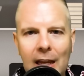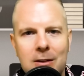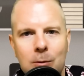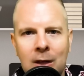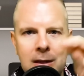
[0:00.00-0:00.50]

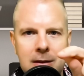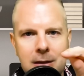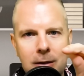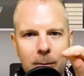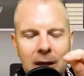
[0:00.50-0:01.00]
X, Y, and
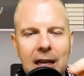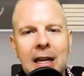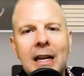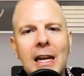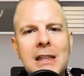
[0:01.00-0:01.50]
Z are met,
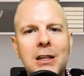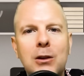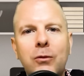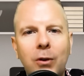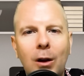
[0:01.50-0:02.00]
and then
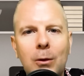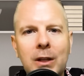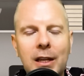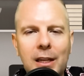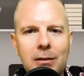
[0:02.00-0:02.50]
you follow
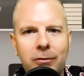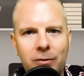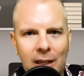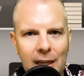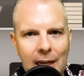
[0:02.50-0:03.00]
it if
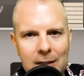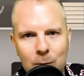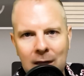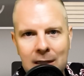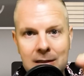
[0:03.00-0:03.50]
X,
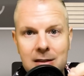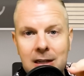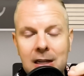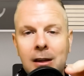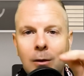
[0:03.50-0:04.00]
Y, and
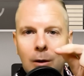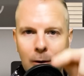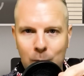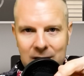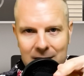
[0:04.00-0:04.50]
Z are
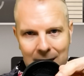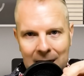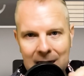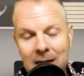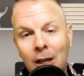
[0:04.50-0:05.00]

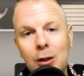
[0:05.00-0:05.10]
withstanding.